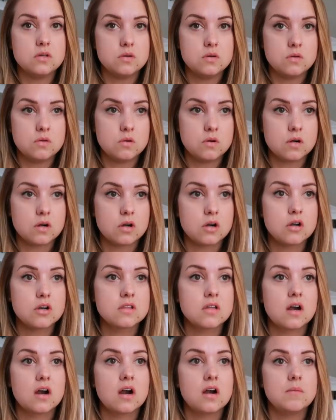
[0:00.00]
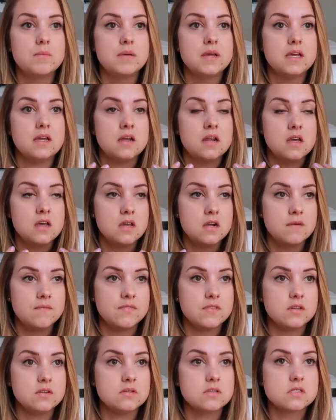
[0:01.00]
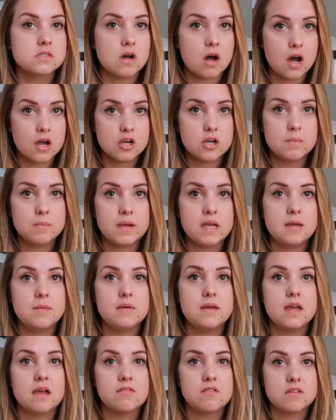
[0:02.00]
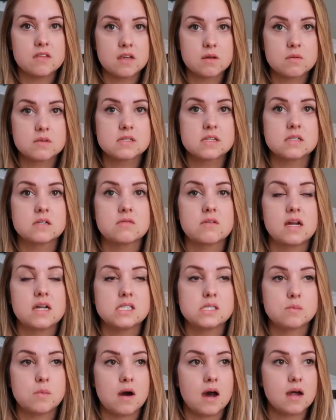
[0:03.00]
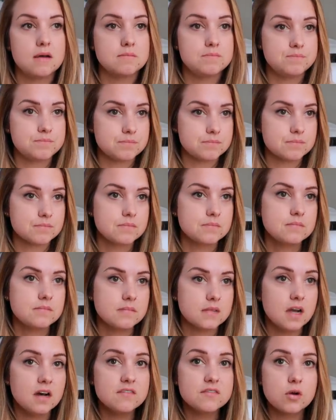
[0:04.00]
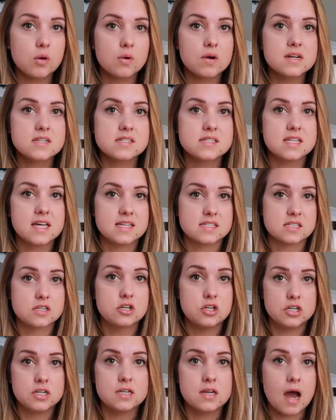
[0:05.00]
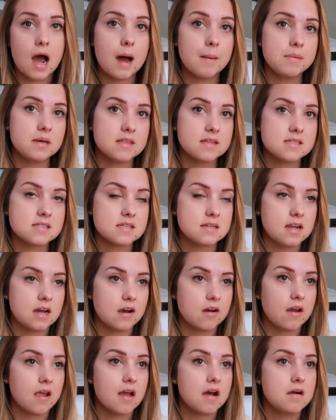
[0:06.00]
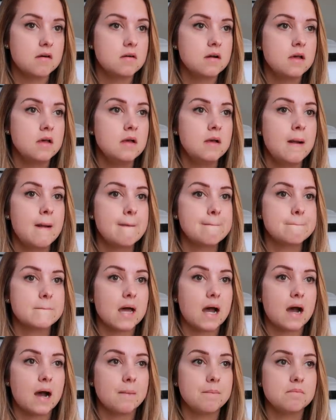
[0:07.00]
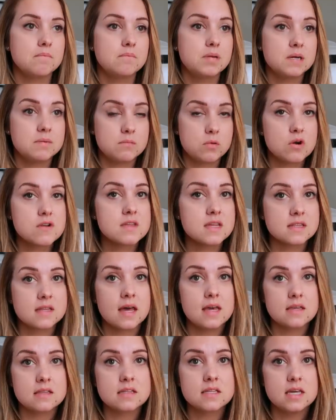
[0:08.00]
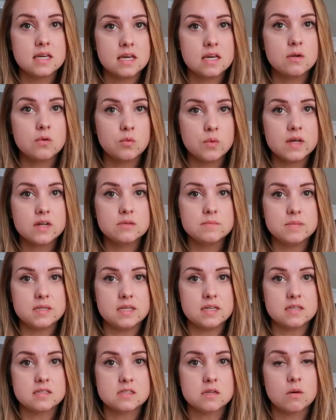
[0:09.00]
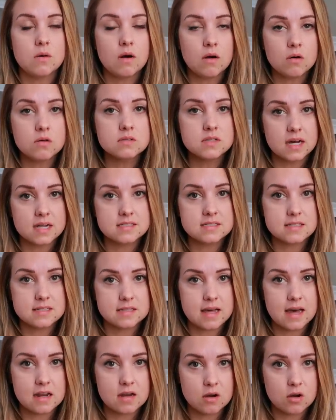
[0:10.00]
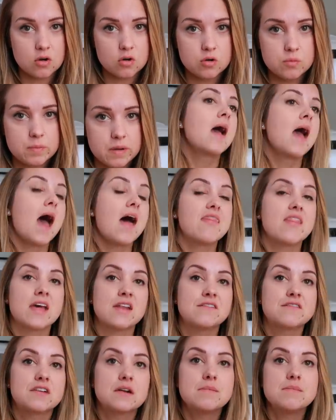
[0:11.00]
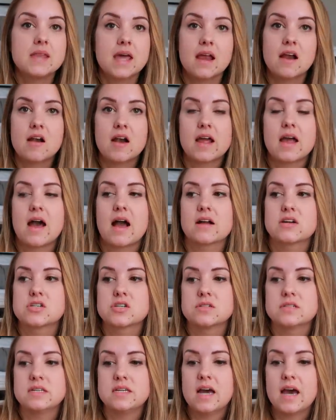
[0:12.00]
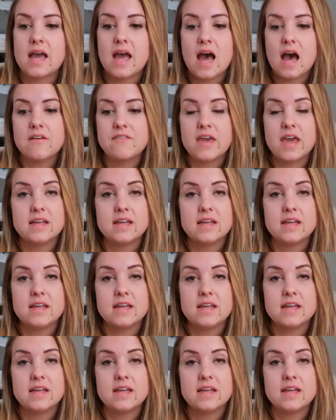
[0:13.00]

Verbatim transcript: you heard the heartbeat you saw your baby, everything was in the right spot. Of course, this could not be the scenario. Um, but more than likely it will be so hold on to that hope and then from there I actually I have